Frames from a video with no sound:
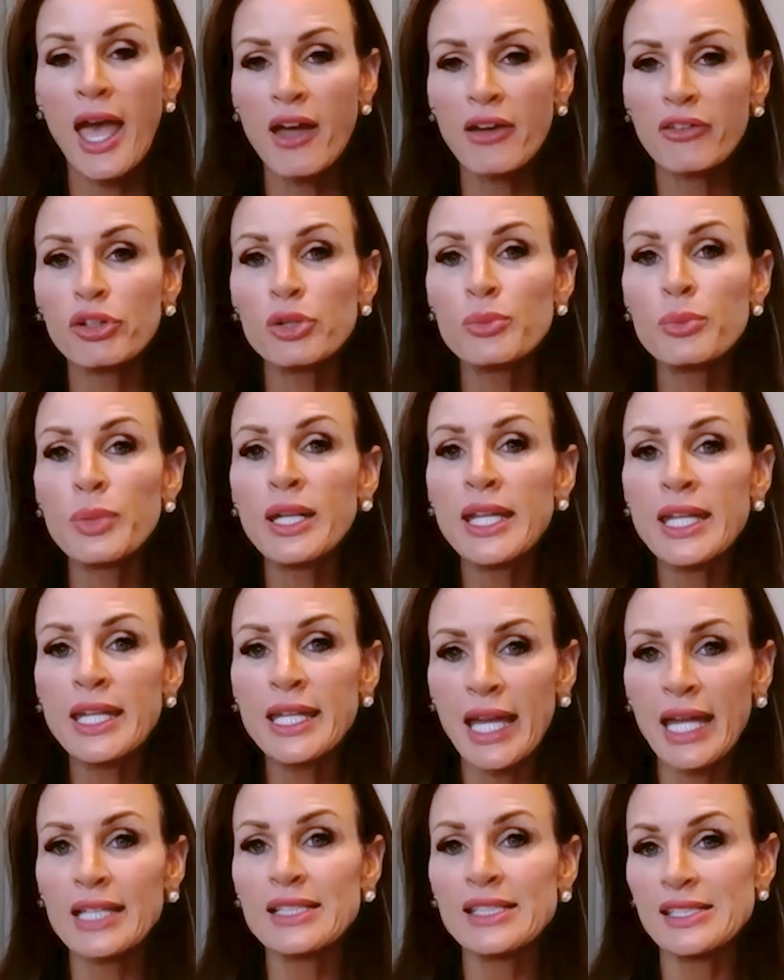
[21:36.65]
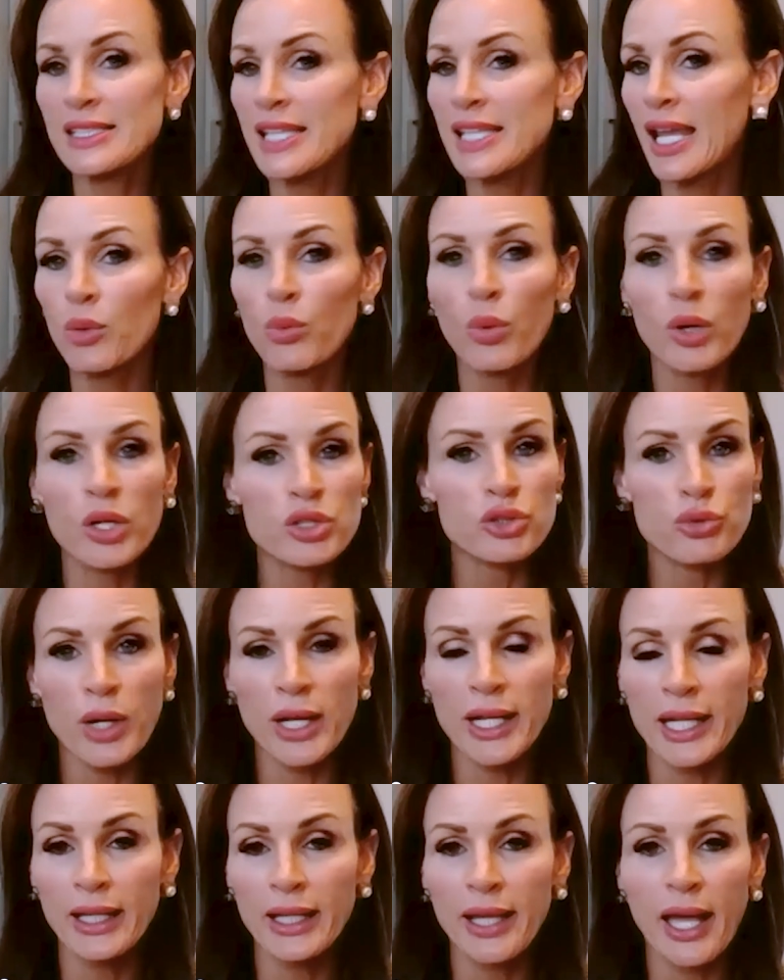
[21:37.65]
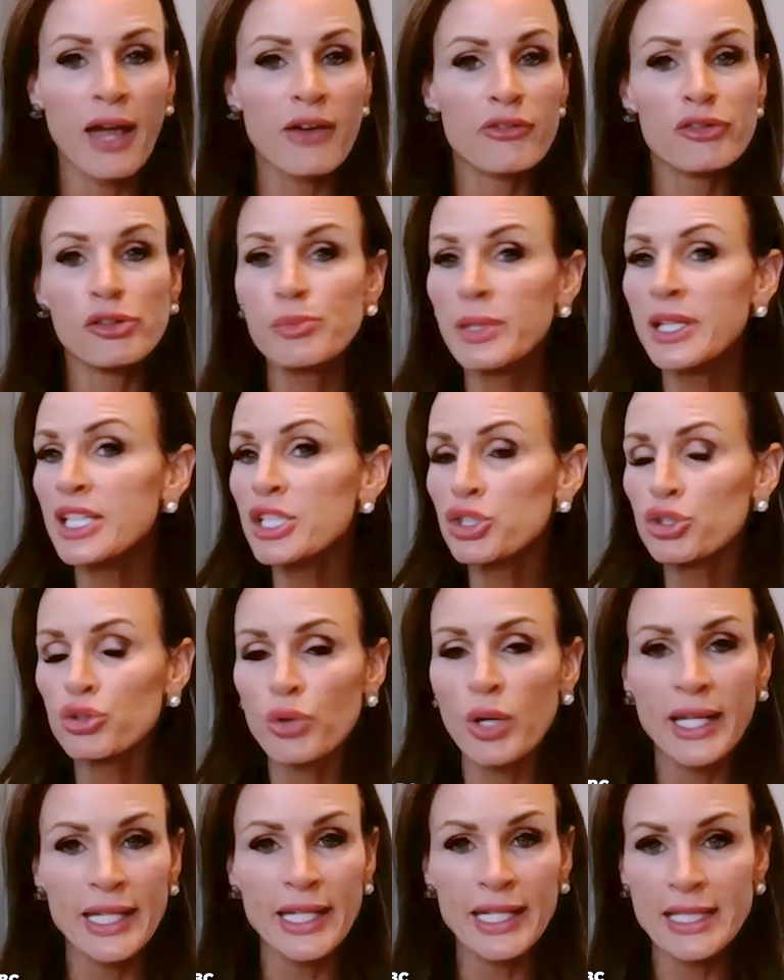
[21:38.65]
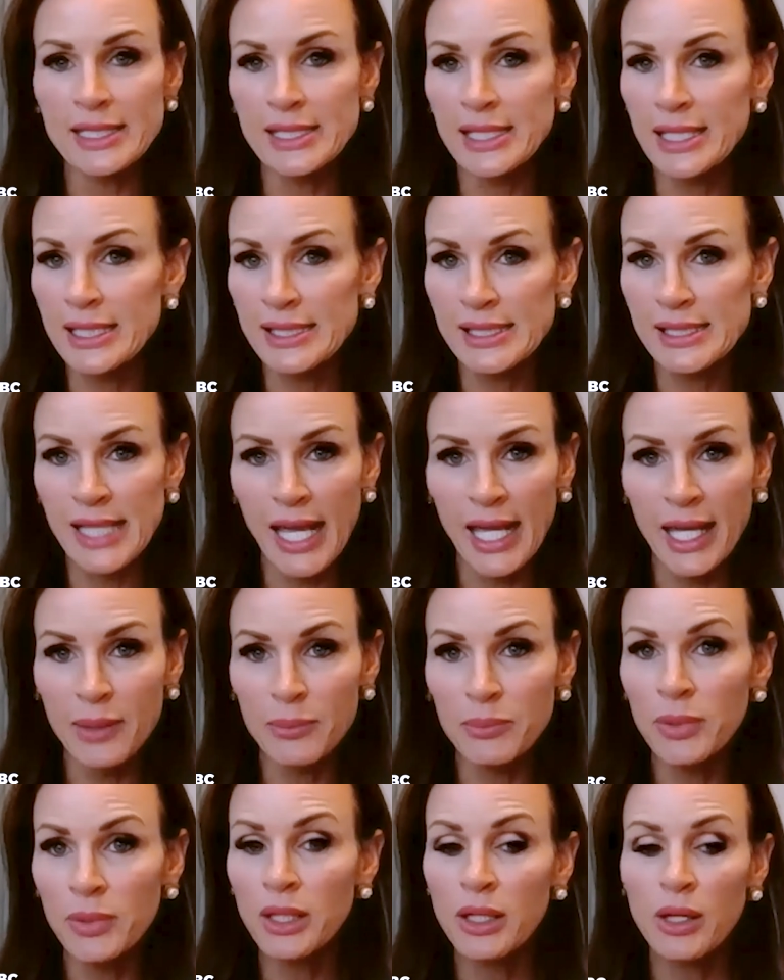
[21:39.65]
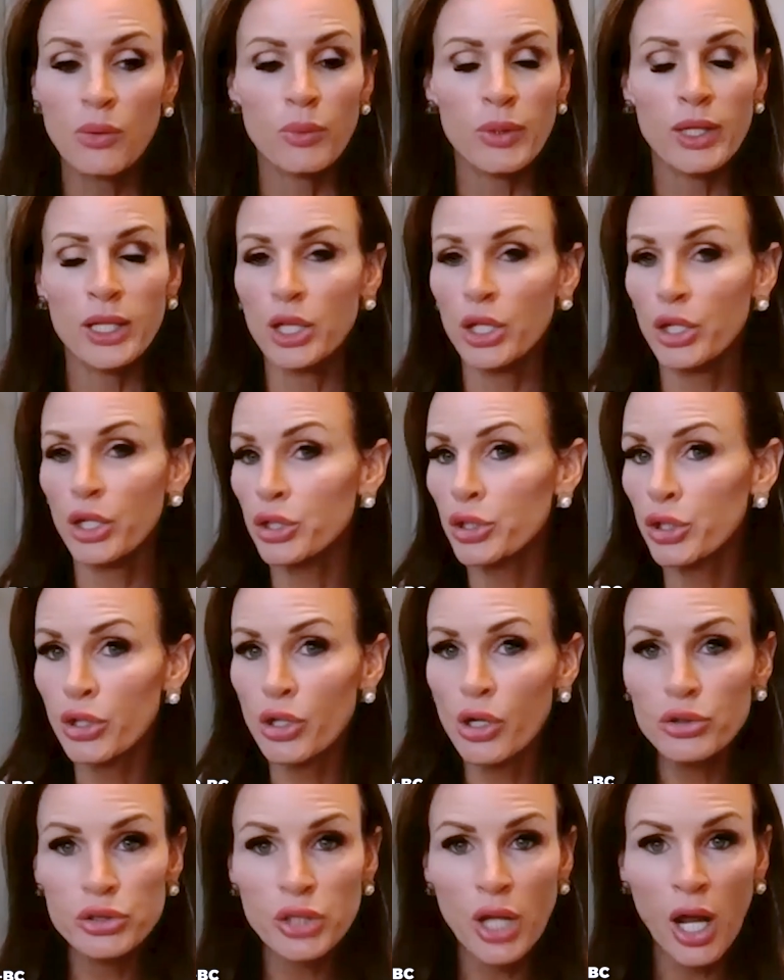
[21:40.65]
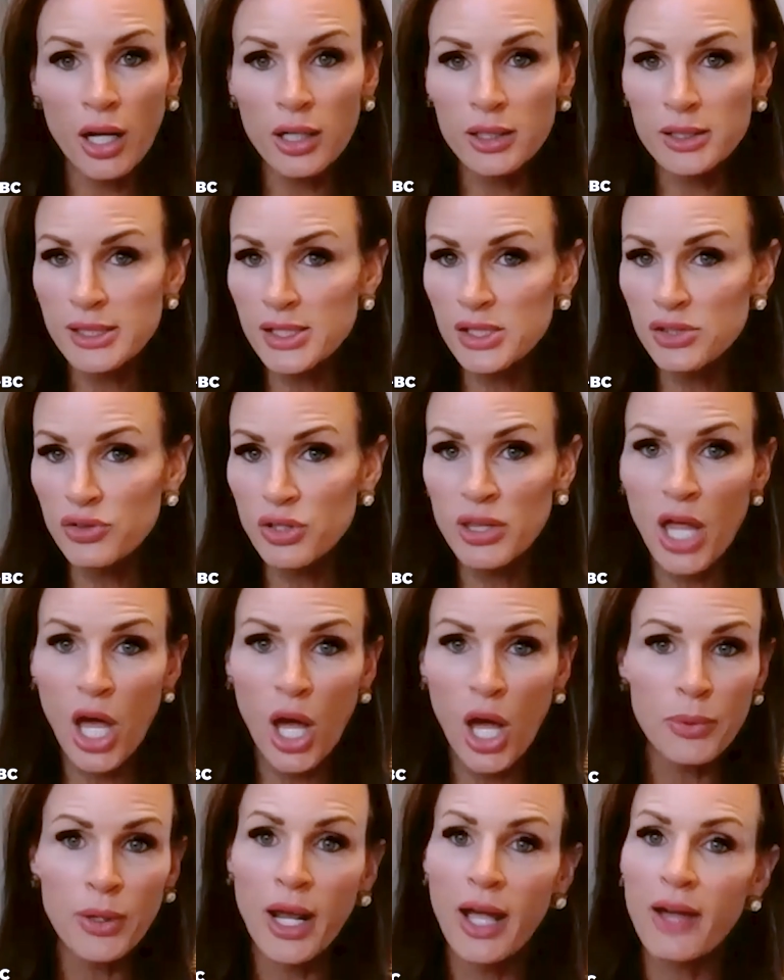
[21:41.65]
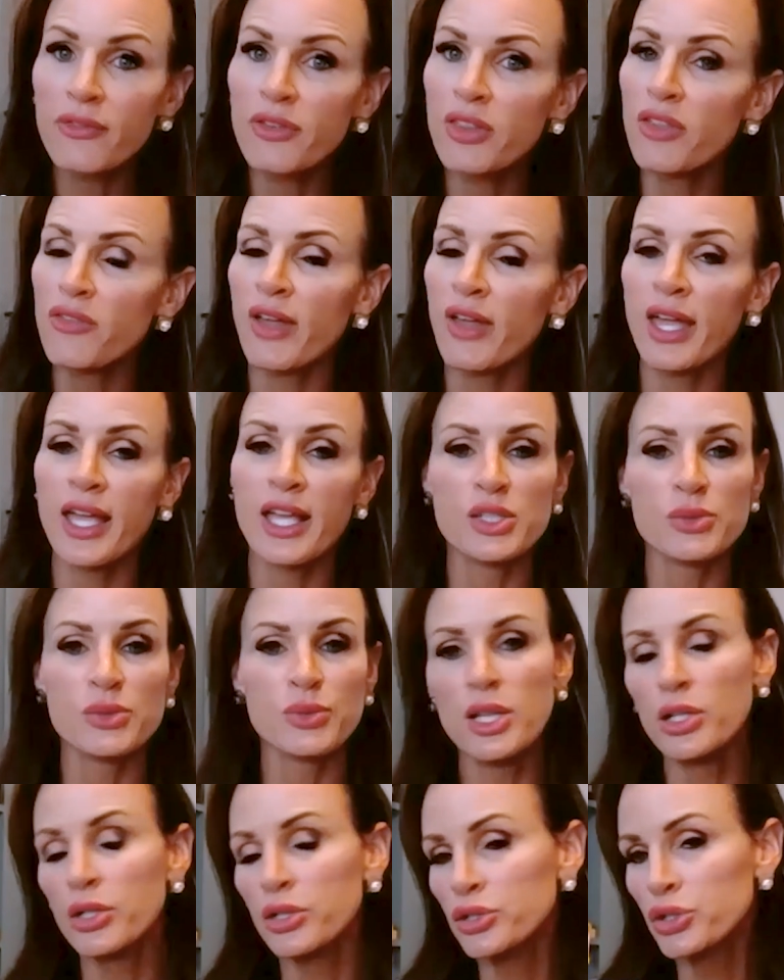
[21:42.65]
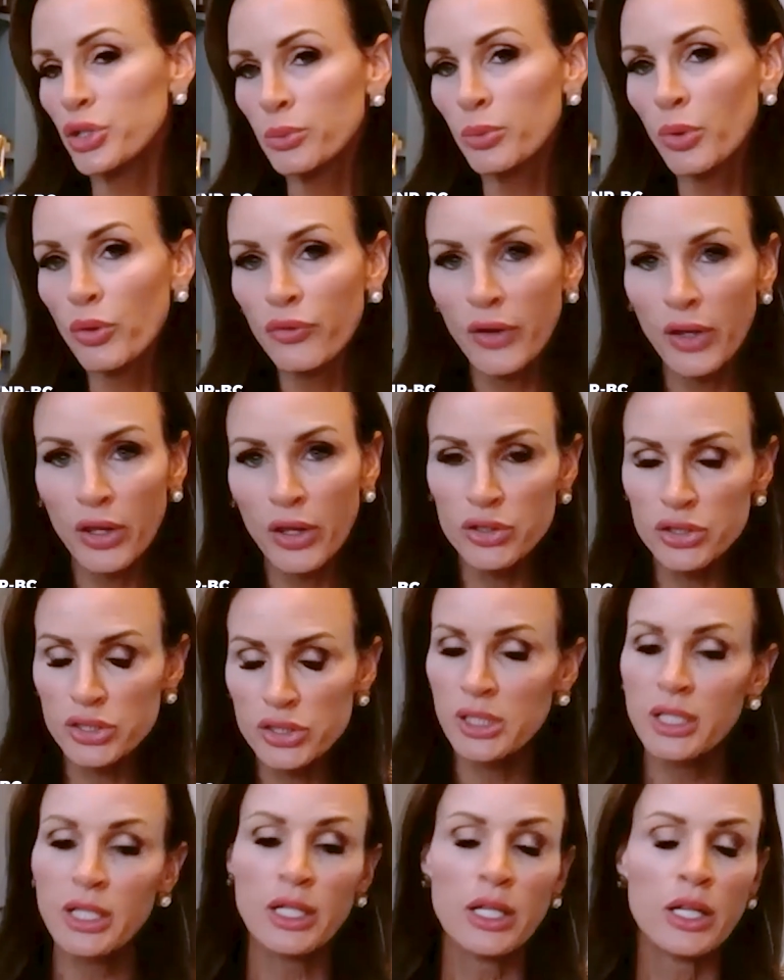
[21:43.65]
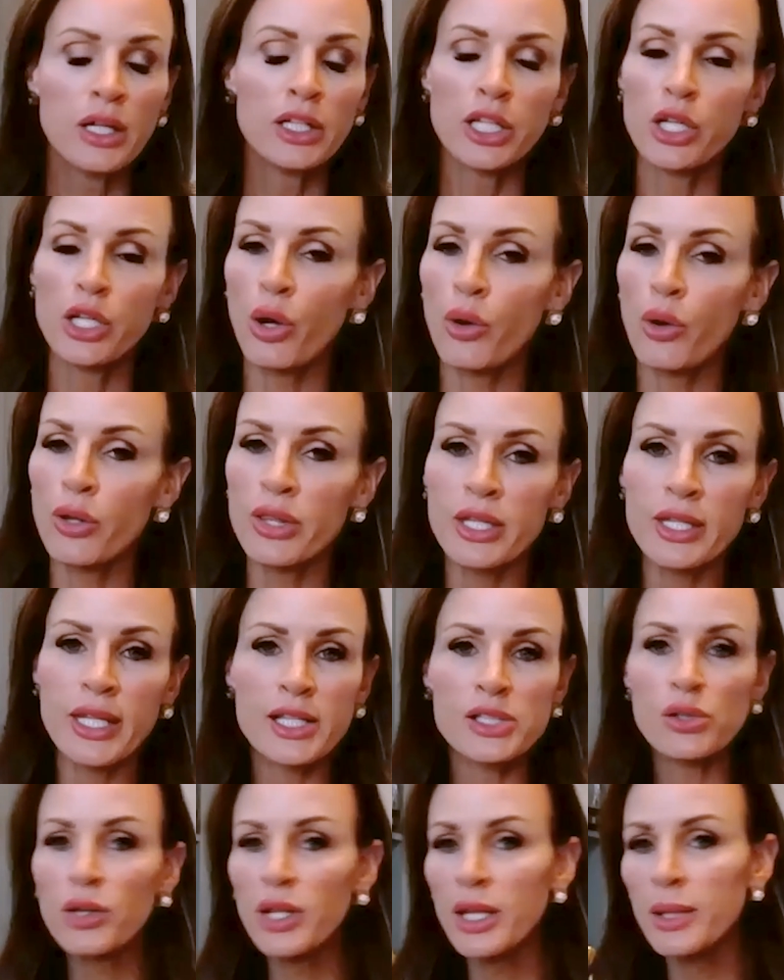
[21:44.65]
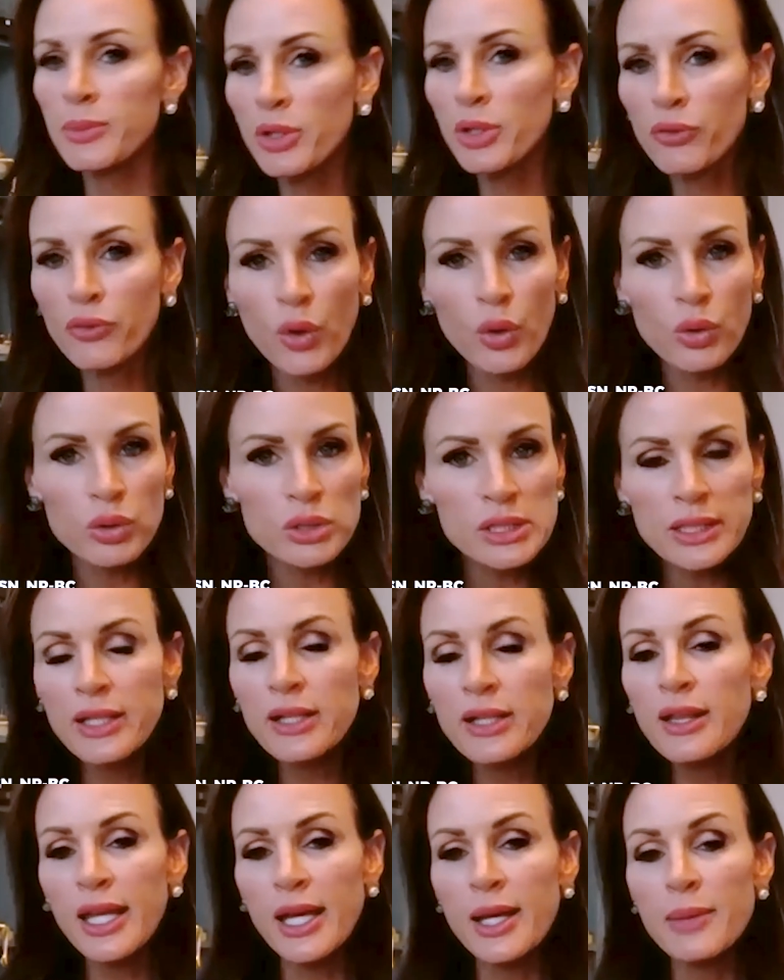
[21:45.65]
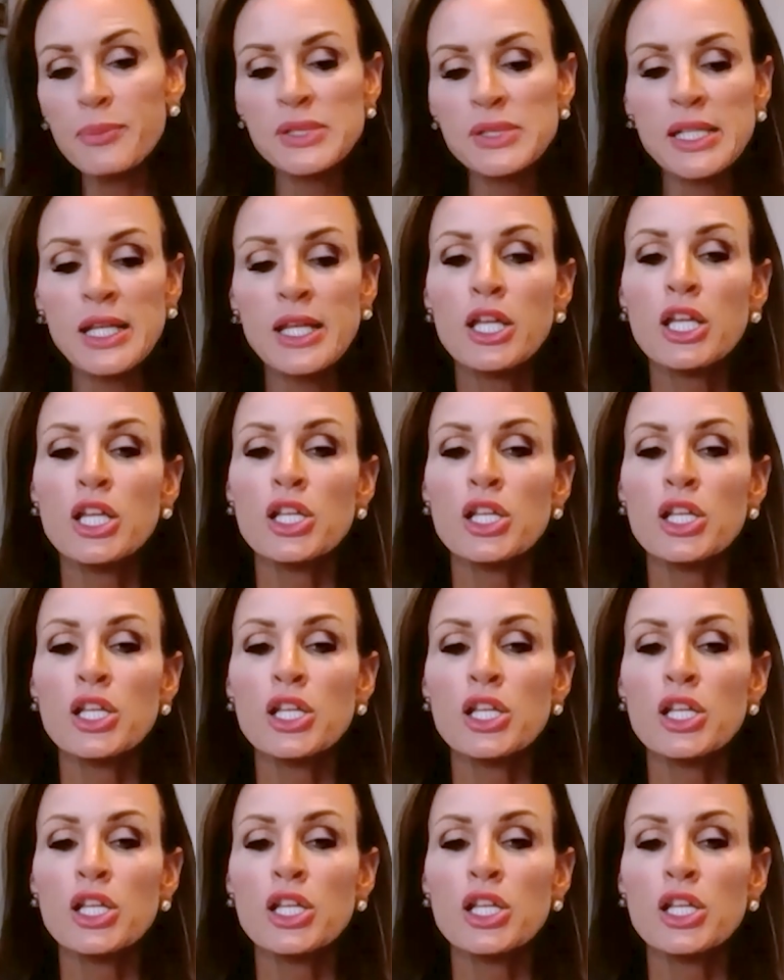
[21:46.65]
Everybody gets day one training. Everybody's training is the same. We learn neurotoxins in the upper half of the face. We learn dermal fillers, in the nasolabial folds and the lips.